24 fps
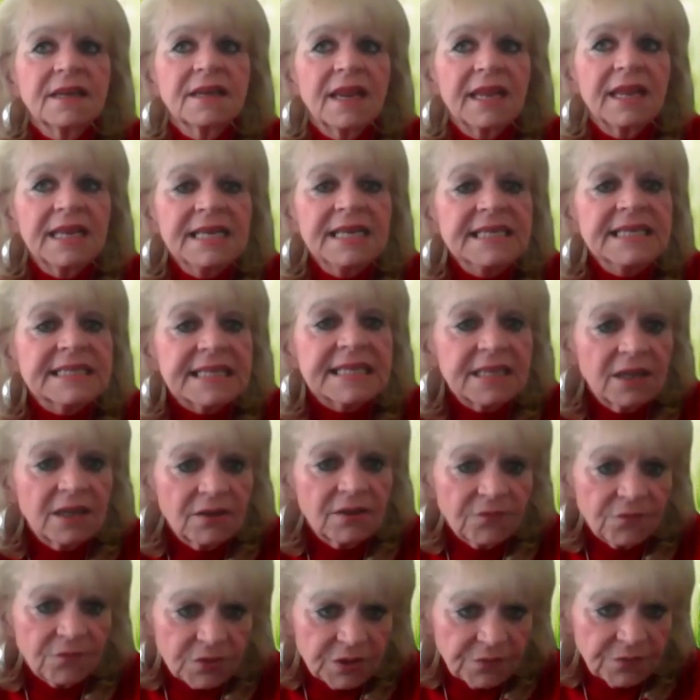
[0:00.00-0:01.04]
easy
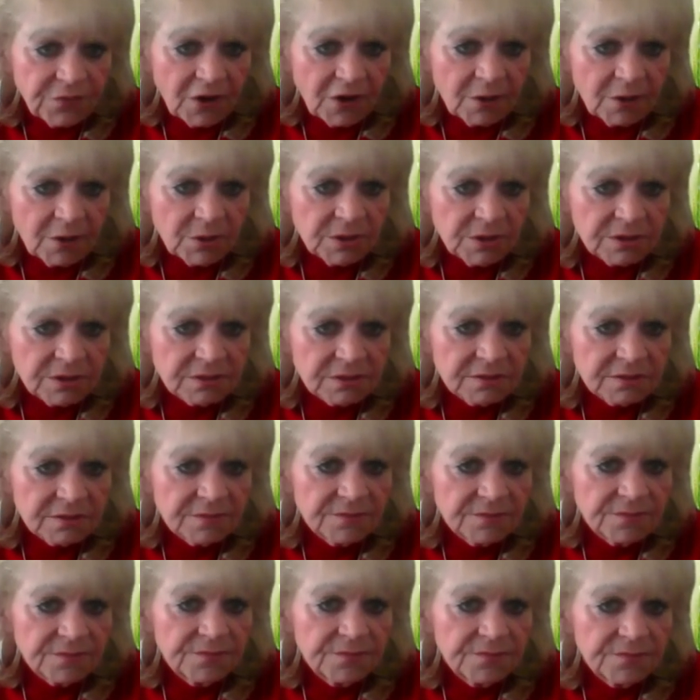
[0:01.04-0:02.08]
for the farmer.
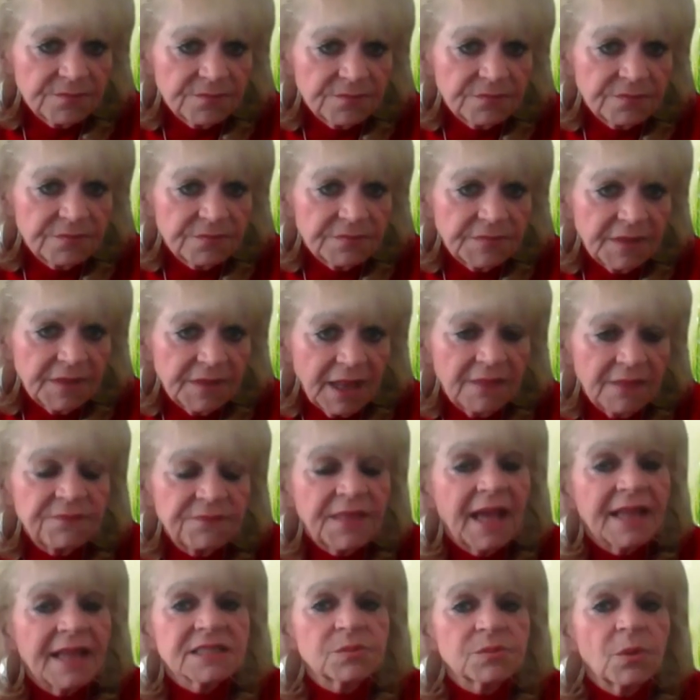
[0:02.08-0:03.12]
Yeah. And
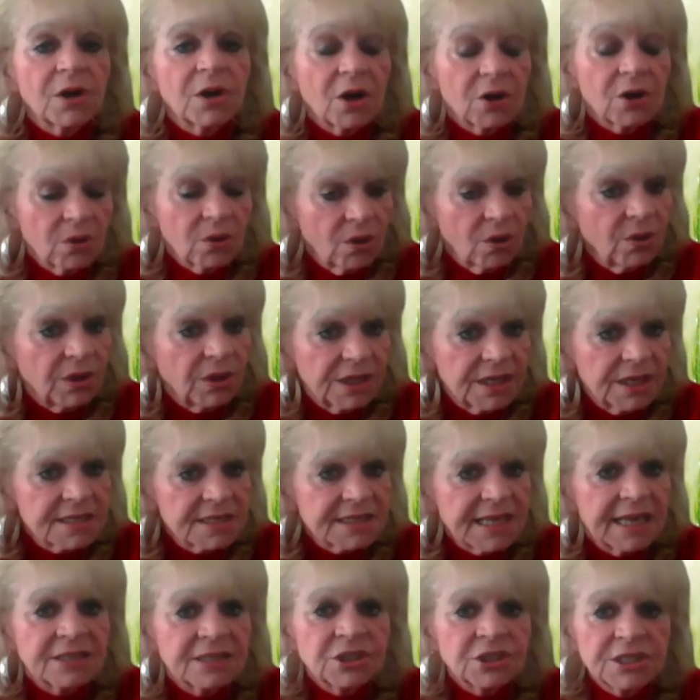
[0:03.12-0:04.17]
okay. that's what our goal is.
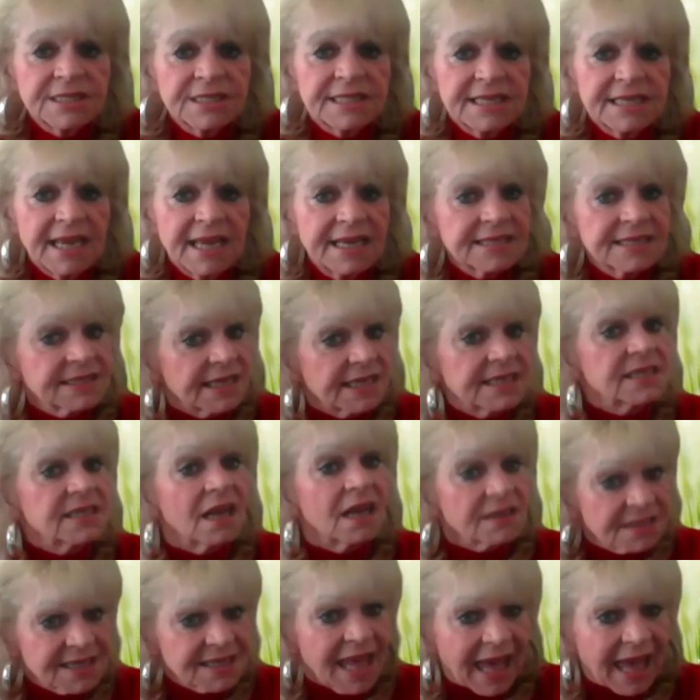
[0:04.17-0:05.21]
And GCAC
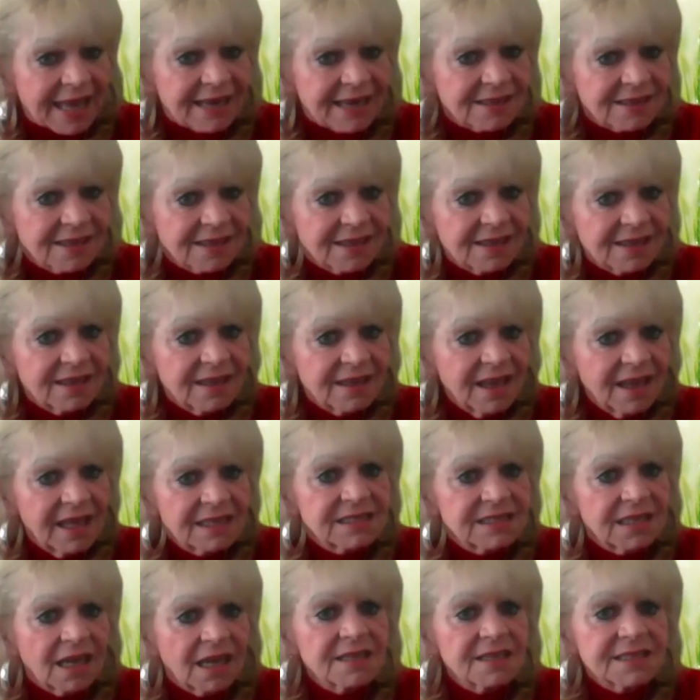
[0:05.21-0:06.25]
does that.
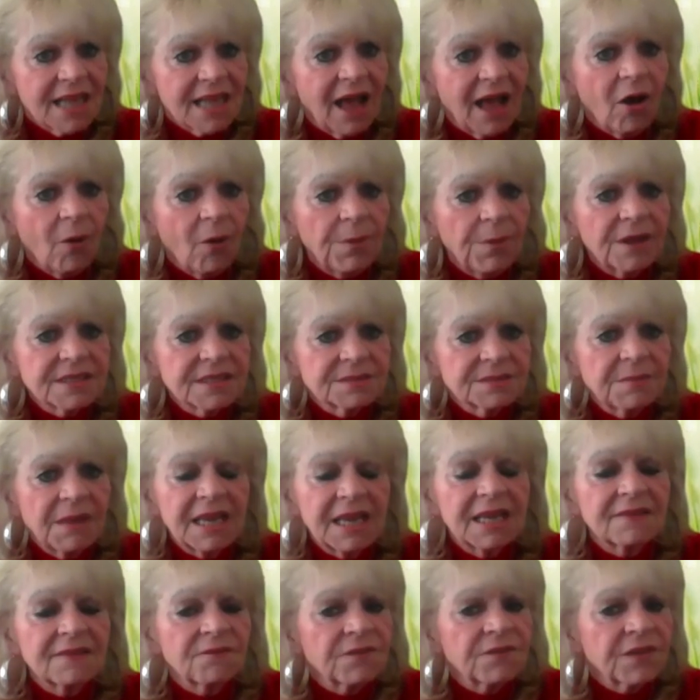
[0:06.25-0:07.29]
It does help us
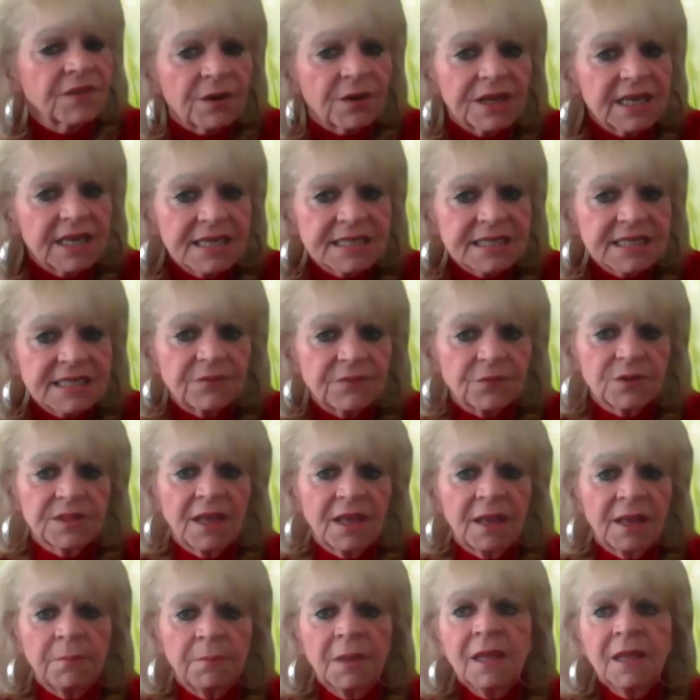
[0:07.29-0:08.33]
make it very easy for
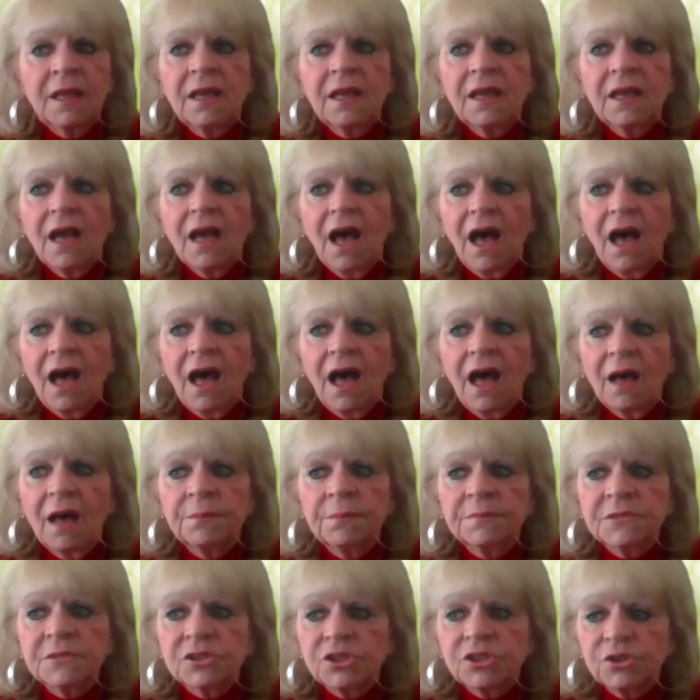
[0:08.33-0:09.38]
them
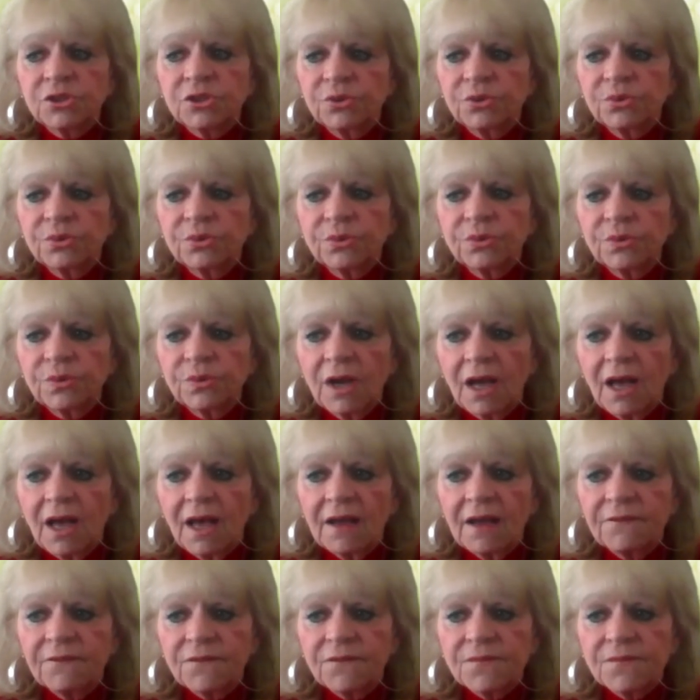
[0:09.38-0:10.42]
um, to uh,